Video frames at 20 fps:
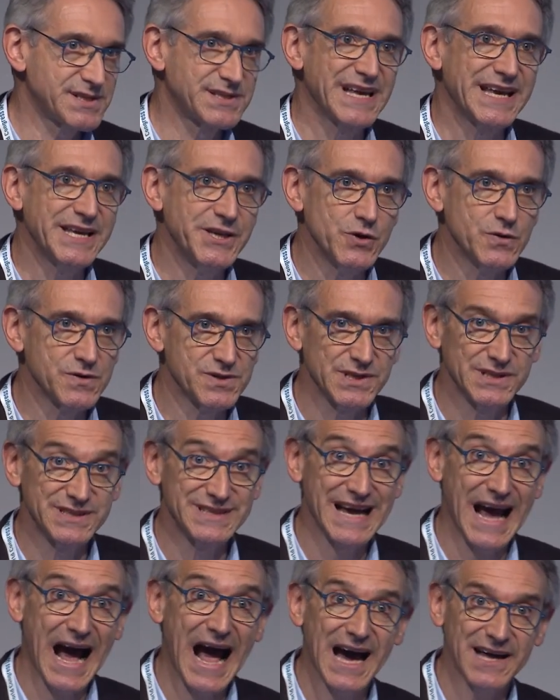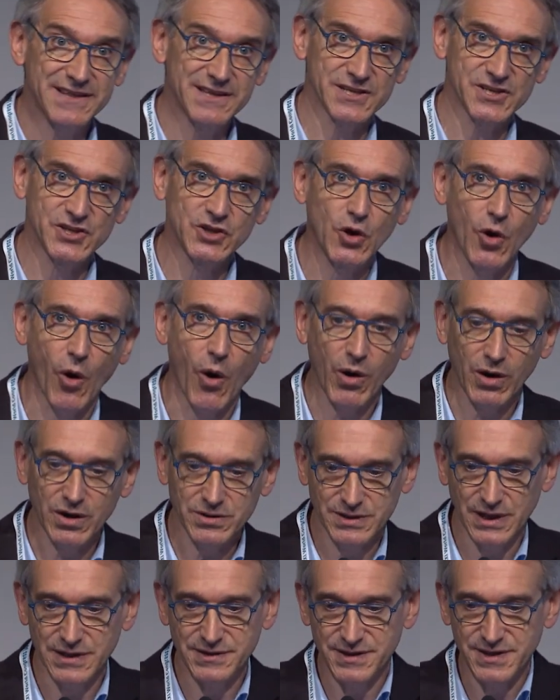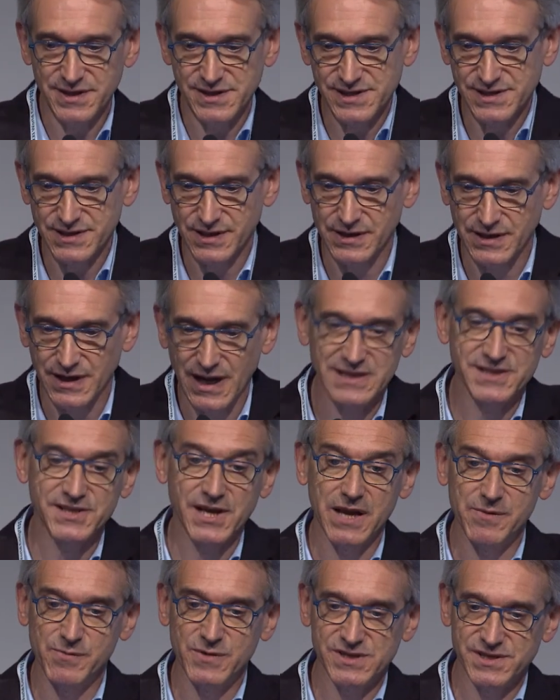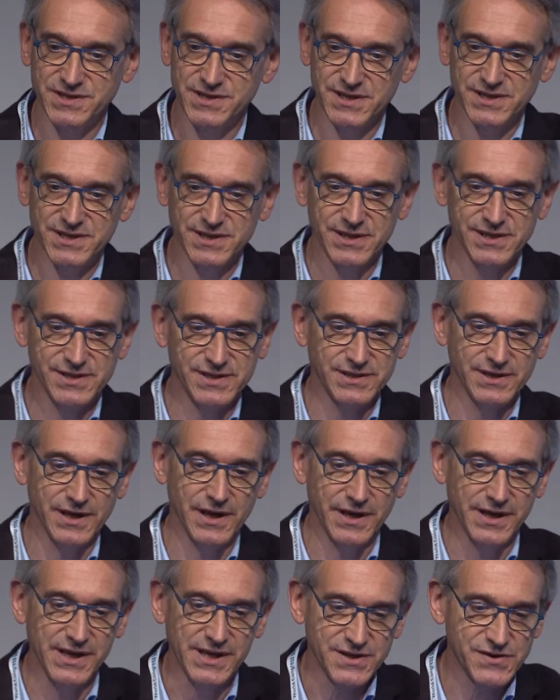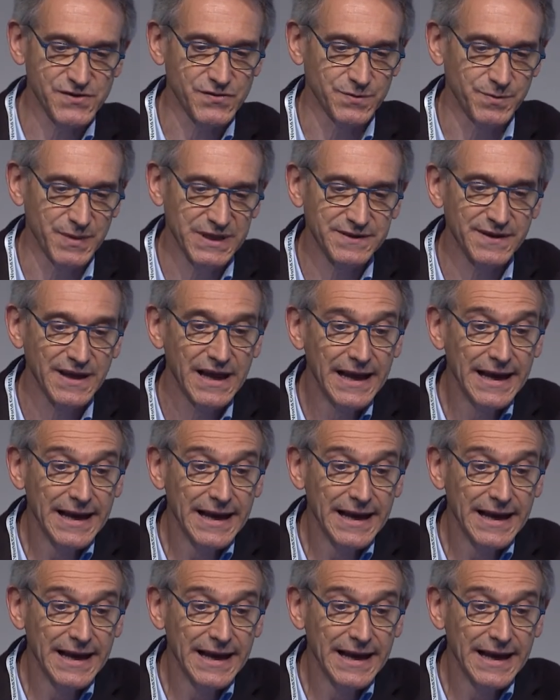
They used the ADAS-Cog, that is an Alzheimer's disease instrument.